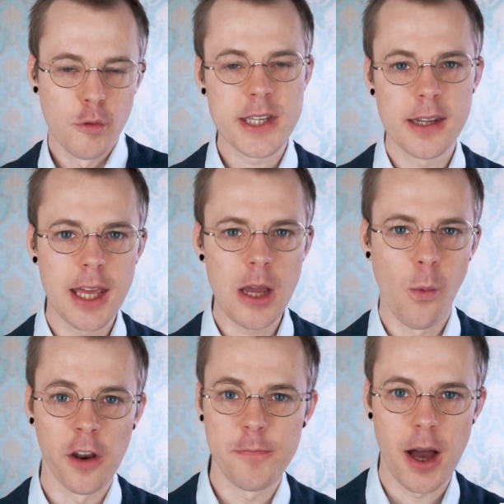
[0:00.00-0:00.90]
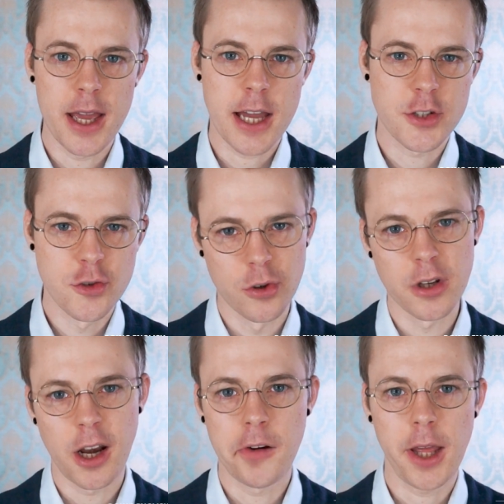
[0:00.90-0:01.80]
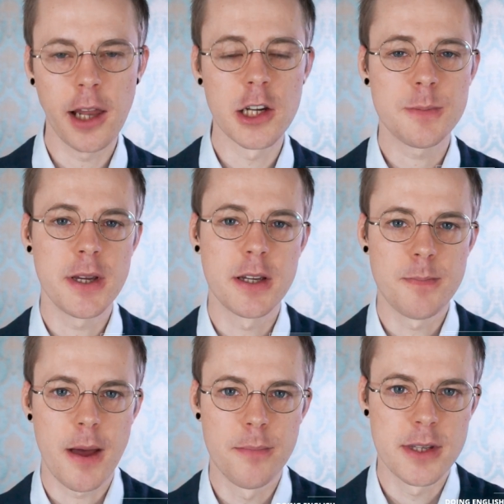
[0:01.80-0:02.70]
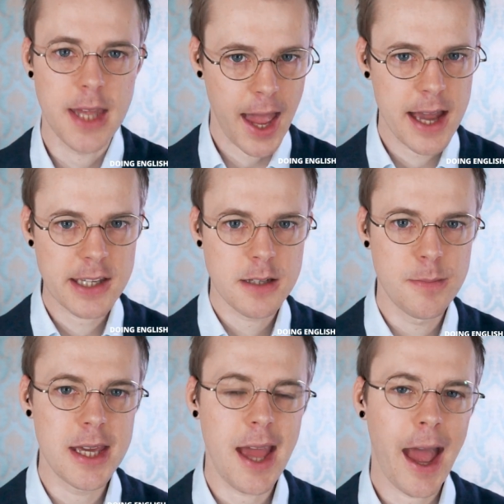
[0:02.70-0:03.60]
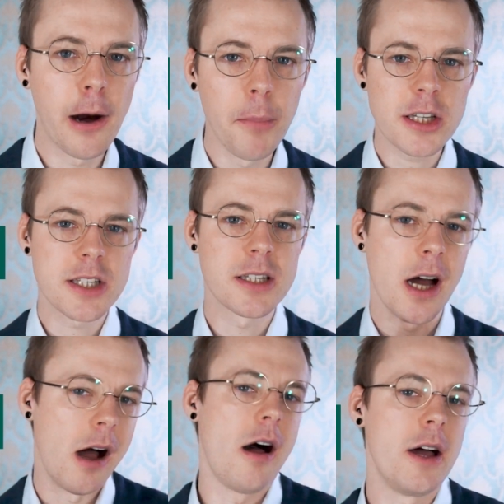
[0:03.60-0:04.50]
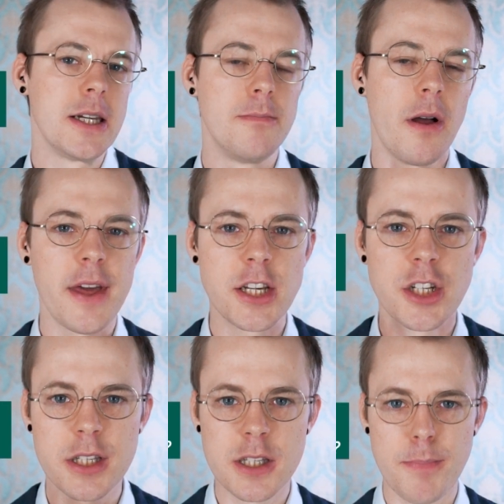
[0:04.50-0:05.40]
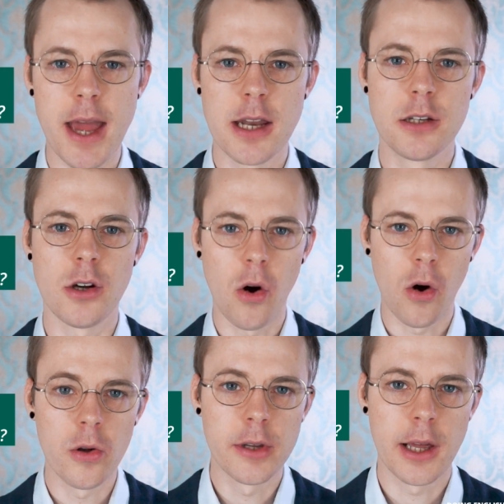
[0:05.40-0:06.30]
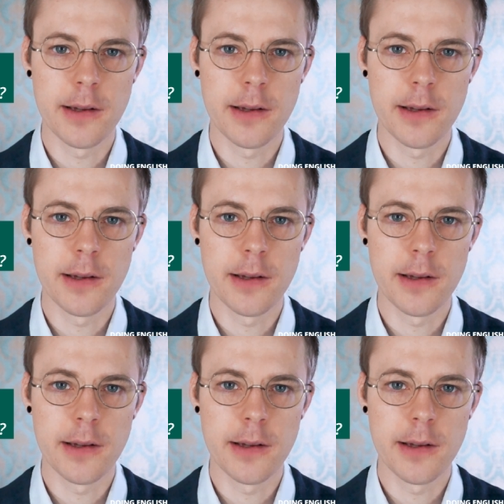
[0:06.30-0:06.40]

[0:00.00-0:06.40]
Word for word: Recently, one of my extraordinary English speakers members asked me how much time they should spend on